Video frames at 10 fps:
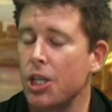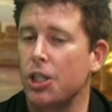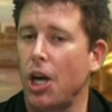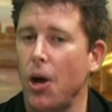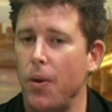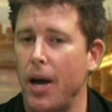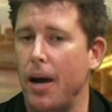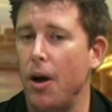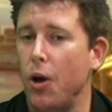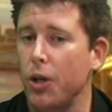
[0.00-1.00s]
So
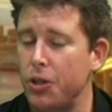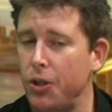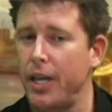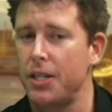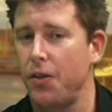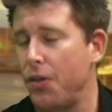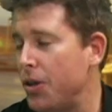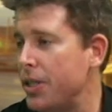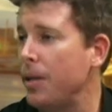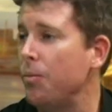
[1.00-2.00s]
early
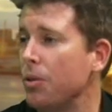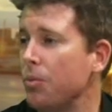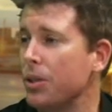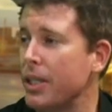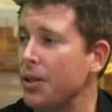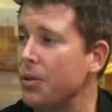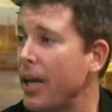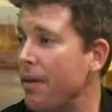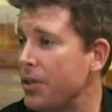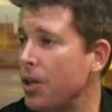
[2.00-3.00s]
2013, we'll start
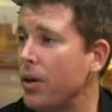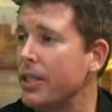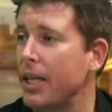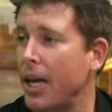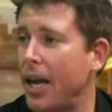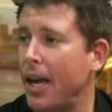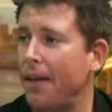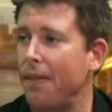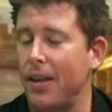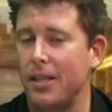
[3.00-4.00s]
doing advertising
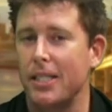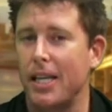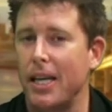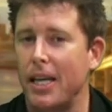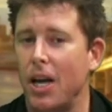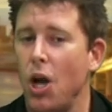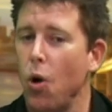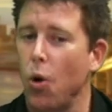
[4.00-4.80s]
and things down here.